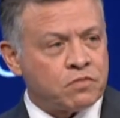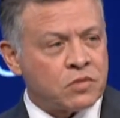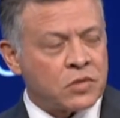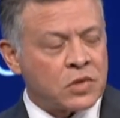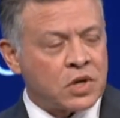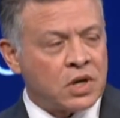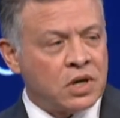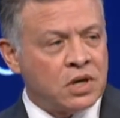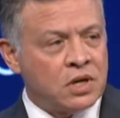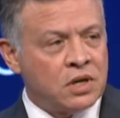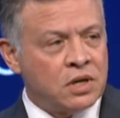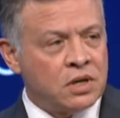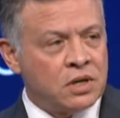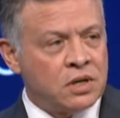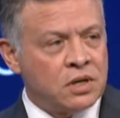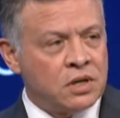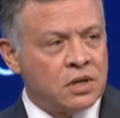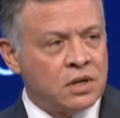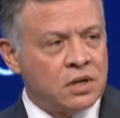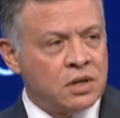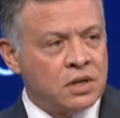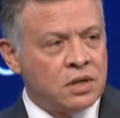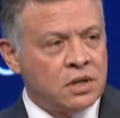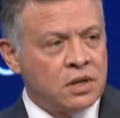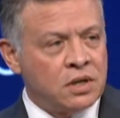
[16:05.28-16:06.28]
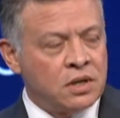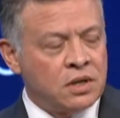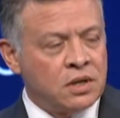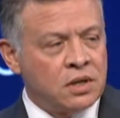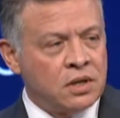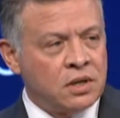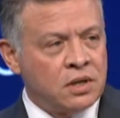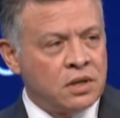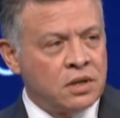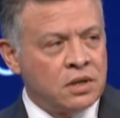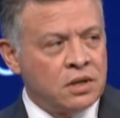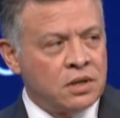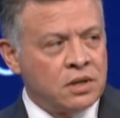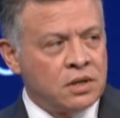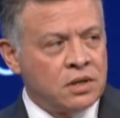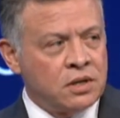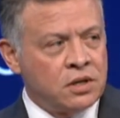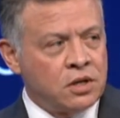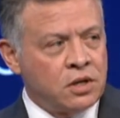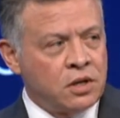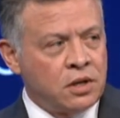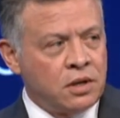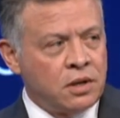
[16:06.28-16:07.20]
Nobody speaks.